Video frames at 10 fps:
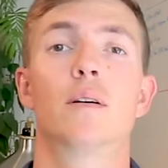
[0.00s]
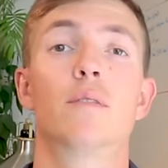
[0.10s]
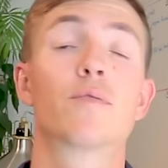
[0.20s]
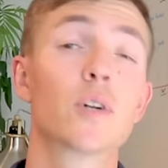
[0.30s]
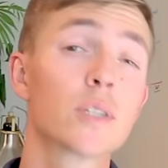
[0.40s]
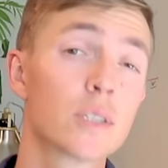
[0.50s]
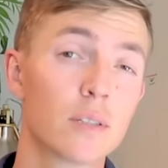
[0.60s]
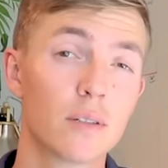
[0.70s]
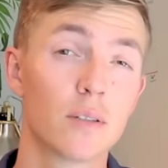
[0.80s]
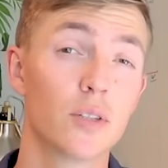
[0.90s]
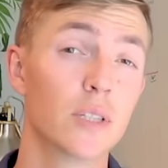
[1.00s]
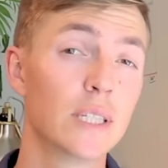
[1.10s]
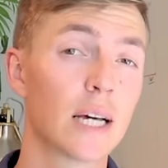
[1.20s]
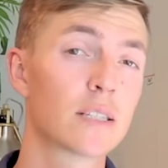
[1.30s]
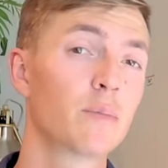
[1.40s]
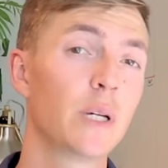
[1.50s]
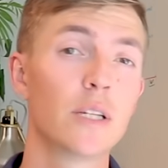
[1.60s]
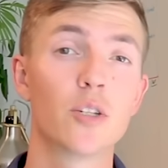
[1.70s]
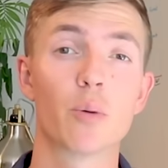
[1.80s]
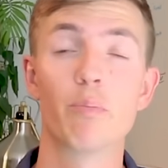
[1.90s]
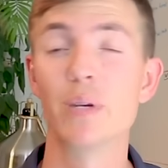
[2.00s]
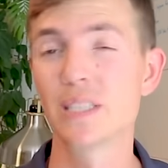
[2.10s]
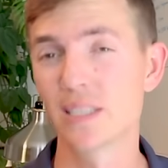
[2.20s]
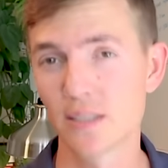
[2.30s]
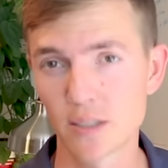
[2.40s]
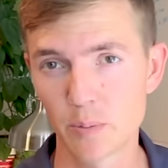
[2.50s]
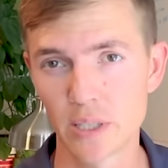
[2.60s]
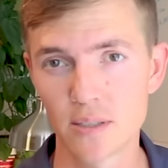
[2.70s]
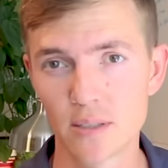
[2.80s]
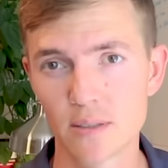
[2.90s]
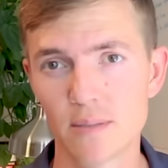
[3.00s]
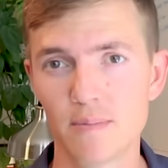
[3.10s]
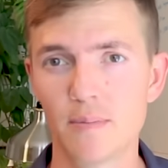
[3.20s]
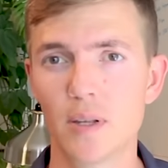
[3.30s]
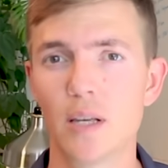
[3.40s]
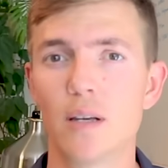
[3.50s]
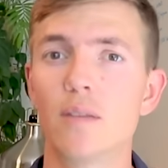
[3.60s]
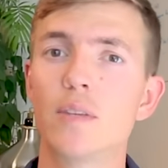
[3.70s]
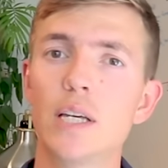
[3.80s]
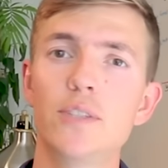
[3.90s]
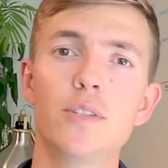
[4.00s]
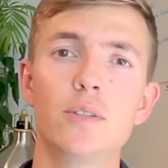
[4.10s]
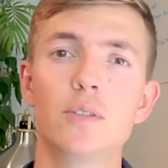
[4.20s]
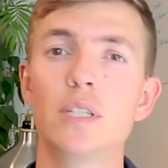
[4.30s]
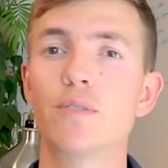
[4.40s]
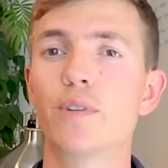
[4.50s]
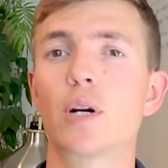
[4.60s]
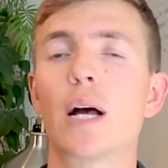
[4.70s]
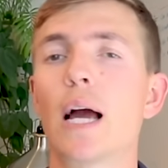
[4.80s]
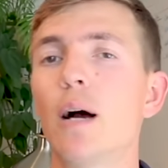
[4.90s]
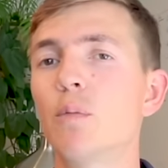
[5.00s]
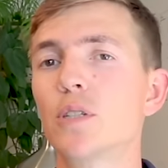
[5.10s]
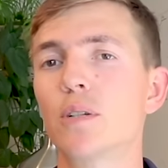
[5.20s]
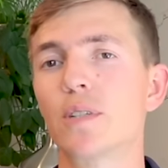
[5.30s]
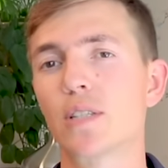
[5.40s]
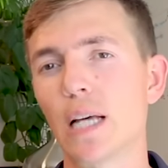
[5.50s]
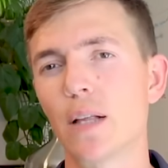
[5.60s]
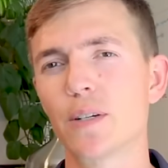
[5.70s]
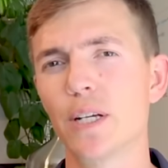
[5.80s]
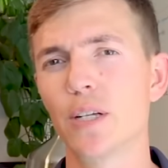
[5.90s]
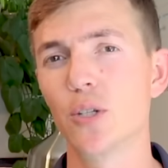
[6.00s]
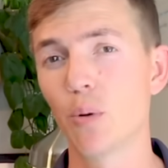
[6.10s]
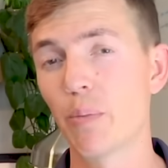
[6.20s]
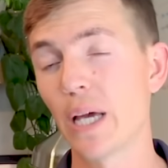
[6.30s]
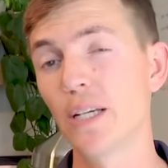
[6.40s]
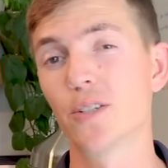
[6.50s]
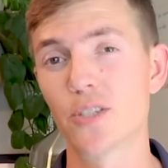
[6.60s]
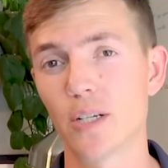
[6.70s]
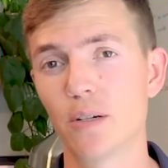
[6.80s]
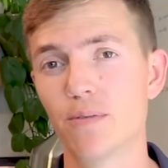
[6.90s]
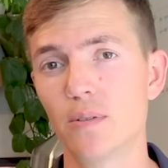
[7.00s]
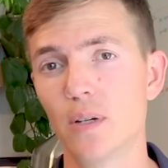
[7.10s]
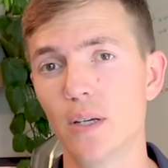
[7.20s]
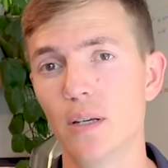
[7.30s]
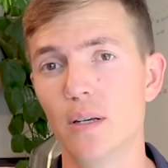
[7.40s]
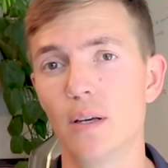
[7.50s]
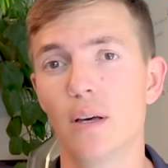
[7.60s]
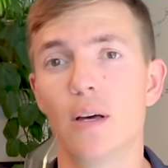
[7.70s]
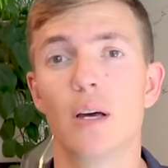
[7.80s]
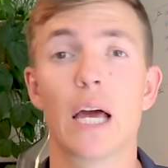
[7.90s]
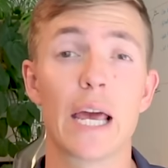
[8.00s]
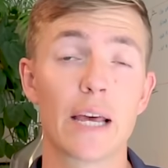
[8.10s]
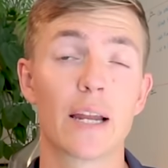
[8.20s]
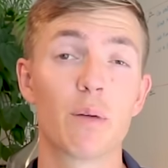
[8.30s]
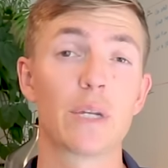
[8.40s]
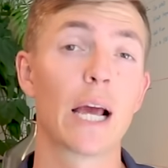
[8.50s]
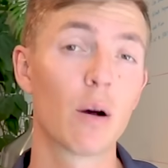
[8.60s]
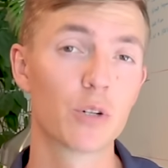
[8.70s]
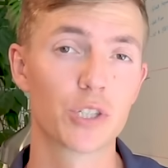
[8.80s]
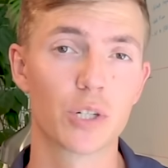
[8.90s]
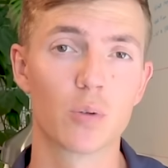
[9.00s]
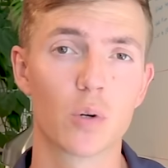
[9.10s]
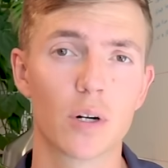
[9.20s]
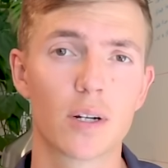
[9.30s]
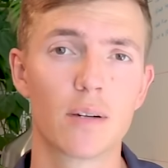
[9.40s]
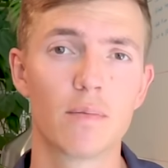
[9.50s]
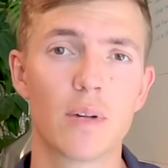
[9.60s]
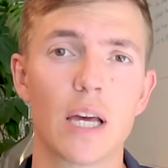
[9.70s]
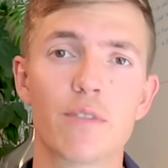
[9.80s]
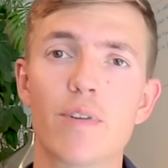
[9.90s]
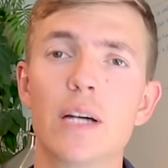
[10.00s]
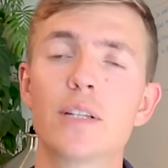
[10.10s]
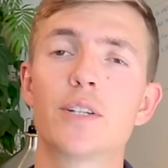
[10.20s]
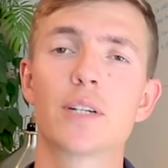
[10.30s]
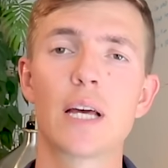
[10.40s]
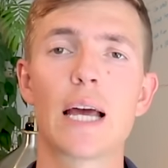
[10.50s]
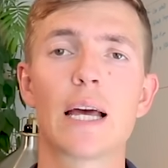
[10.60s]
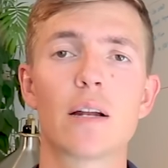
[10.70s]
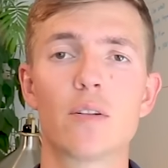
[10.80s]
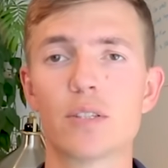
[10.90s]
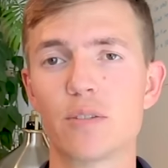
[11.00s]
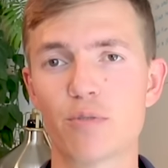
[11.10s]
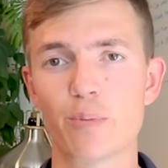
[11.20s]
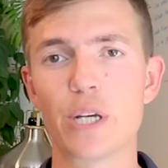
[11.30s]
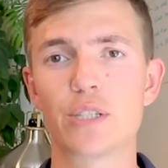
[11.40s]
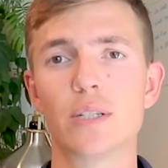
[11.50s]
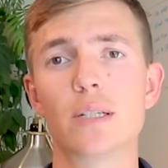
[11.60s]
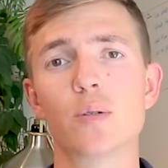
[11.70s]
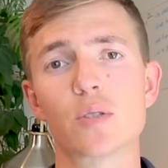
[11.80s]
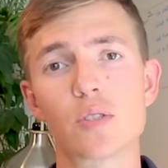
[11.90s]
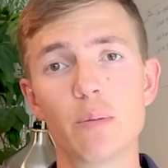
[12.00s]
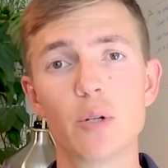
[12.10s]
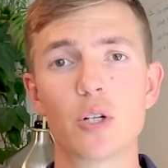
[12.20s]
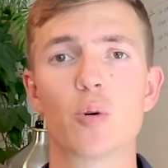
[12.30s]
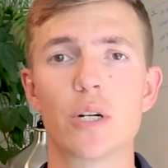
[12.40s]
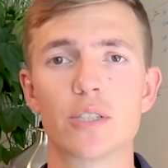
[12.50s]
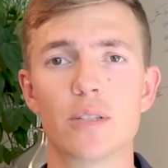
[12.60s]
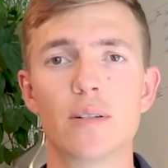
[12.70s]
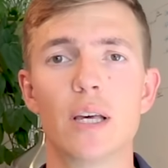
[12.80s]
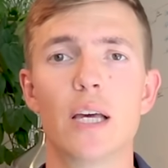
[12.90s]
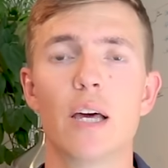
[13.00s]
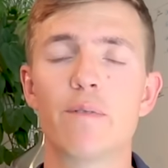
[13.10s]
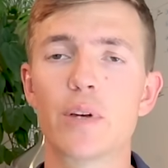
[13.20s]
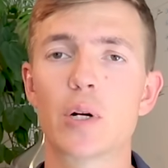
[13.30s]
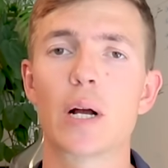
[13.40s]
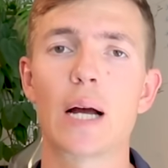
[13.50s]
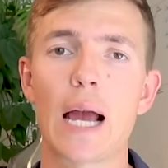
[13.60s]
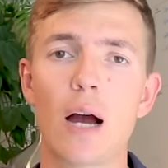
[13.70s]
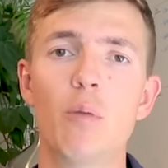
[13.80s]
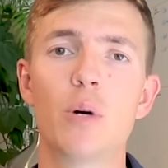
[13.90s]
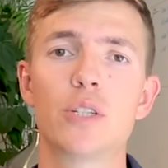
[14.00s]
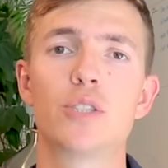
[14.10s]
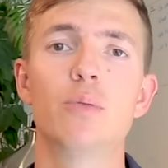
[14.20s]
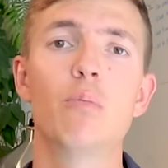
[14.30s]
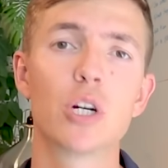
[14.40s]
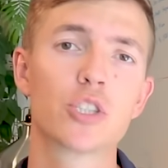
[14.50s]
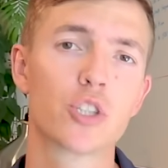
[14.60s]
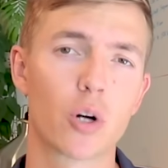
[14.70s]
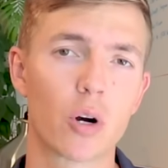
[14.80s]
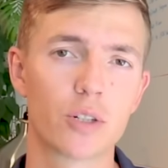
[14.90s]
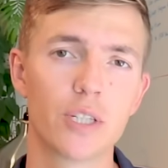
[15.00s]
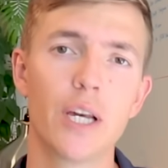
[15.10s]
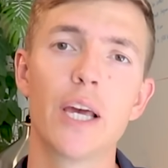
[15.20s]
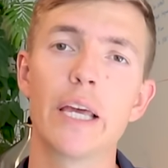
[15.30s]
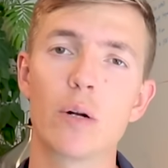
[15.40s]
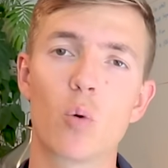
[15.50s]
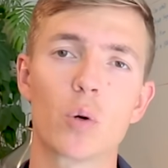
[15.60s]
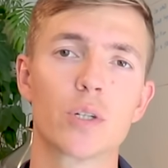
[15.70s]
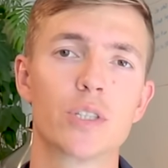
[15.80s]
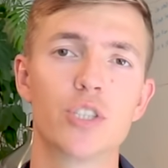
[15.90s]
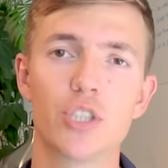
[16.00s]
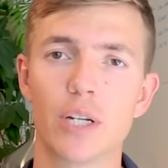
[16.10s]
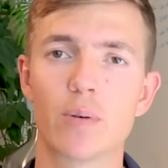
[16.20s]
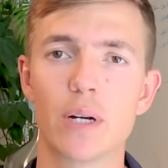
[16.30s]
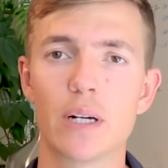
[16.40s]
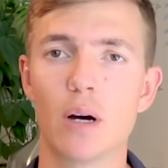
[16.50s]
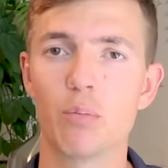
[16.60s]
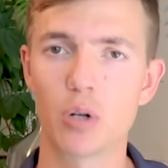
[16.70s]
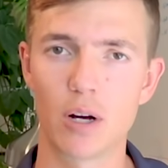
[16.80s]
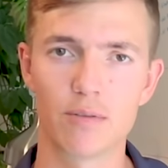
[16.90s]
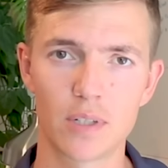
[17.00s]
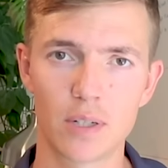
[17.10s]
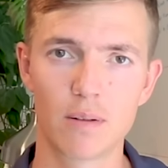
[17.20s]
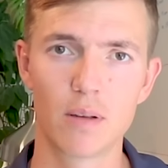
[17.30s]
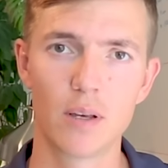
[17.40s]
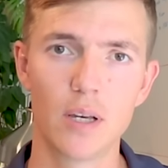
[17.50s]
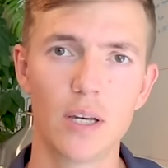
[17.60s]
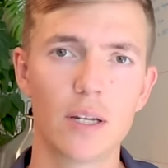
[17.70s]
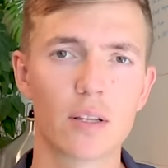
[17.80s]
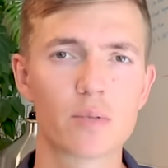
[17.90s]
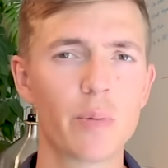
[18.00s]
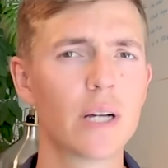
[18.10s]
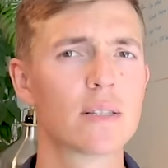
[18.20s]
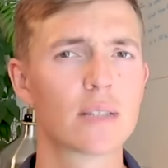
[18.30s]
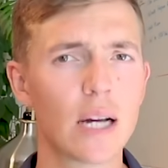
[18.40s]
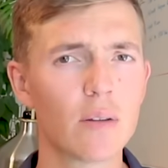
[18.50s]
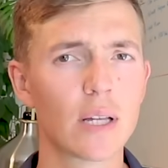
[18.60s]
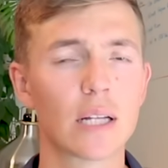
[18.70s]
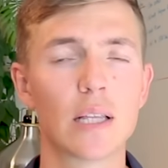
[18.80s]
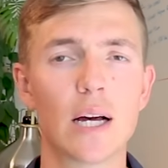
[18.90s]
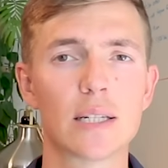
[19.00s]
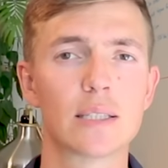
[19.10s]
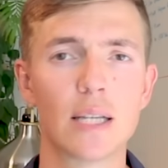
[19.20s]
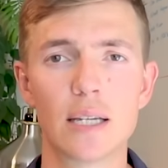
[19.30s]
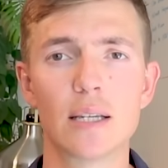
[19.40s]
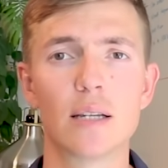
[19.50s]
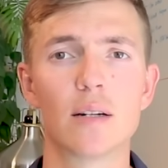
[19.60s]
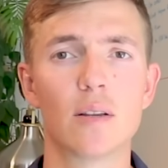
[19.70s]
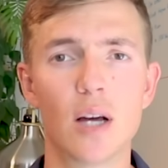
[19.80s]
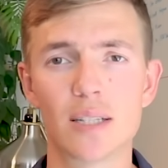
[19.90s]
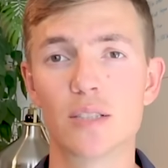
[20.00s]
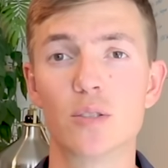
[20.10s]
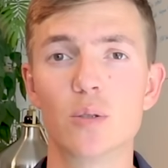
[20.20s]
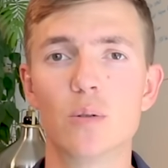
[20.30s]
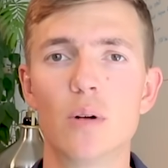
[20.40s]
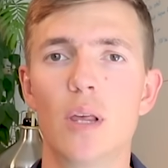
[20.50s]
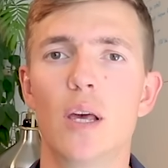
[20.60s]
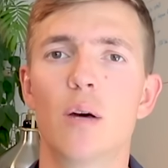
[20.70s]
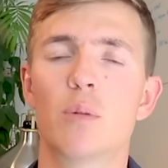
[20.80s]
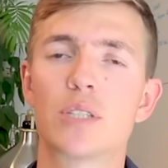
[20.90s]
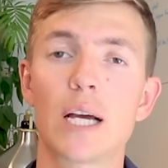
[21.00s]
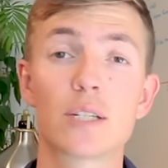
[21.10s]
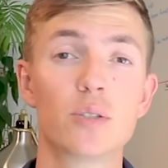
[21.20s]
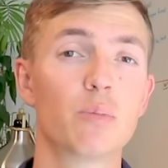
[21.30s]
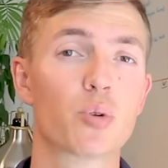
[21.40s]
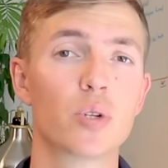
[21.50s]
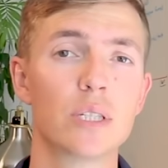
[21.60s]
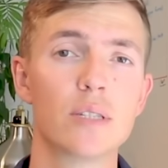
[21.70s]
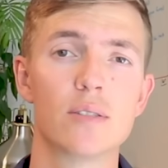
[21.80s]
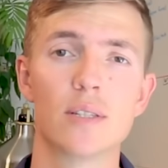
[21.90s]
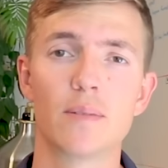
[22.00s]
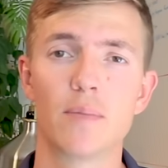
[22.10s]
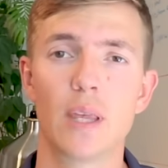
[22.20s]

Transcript: First, you'll need to estimate your business expenses. Then you'll need to figure out how much of a salary you'll pay yourself and how many hours you're going to work. And finally, you're going to add all this information into a simple equation and figure out how much you must charge in order to generate a profit. Now, this might sound like a lot to take in and a lot to do, but it's actually pretty easy.